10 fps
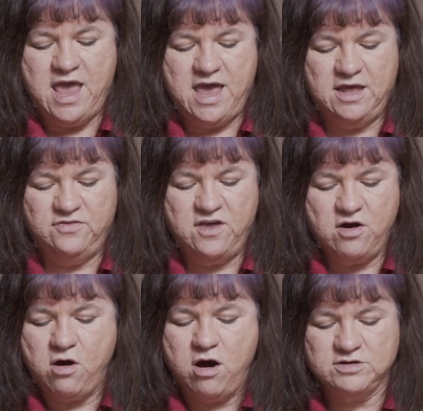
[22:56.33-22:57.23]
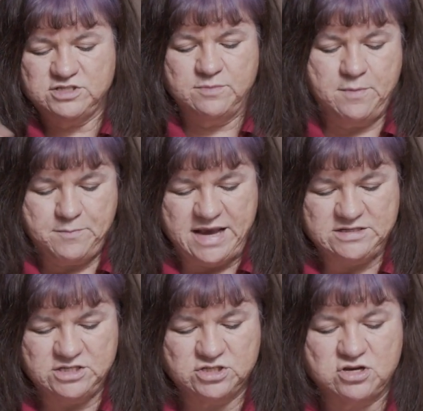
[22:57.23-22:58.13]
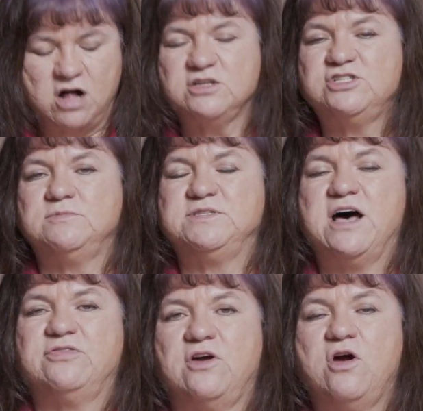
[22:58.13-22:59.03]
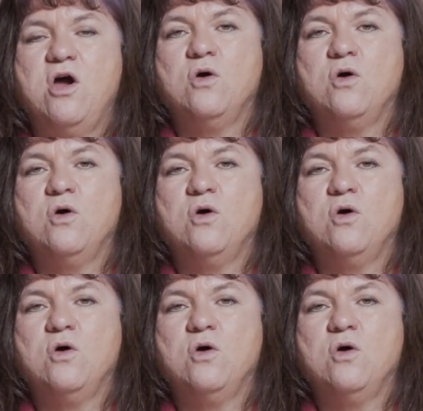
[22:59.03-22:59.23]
And there are some amazing scholarships out there.